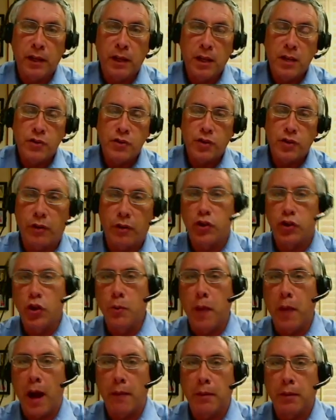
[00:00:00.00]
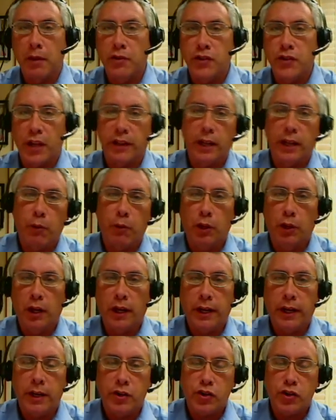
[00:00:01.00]
So the bomber, suddenly we're
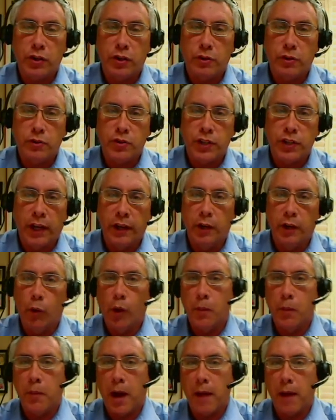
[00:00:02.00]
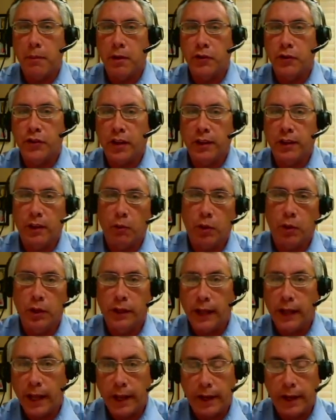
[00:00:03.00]
looking at shoes. The underwear bomber, suddenly we're
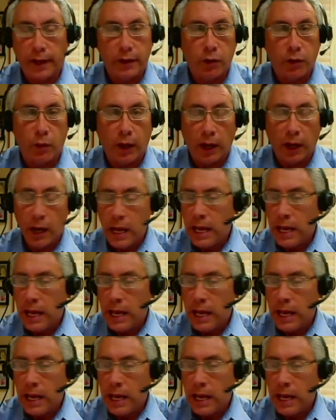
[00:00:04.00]
looking at underwear.